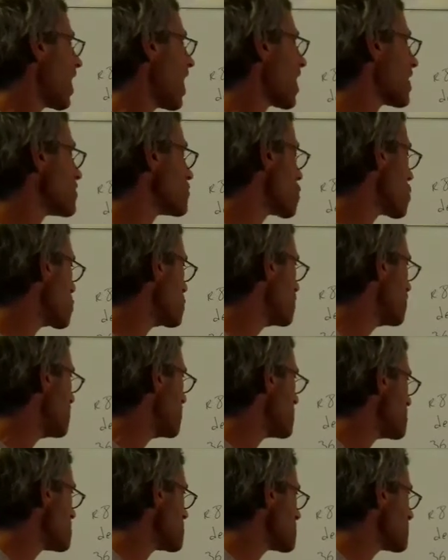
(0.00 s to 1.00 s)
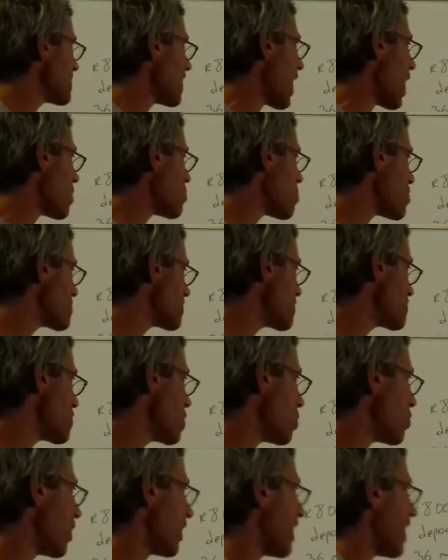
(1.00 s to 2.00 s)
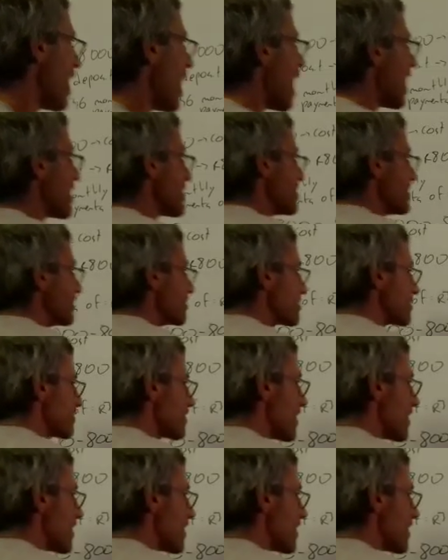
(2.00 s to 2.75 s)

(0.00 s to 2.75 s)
I know P. I want to know what I is.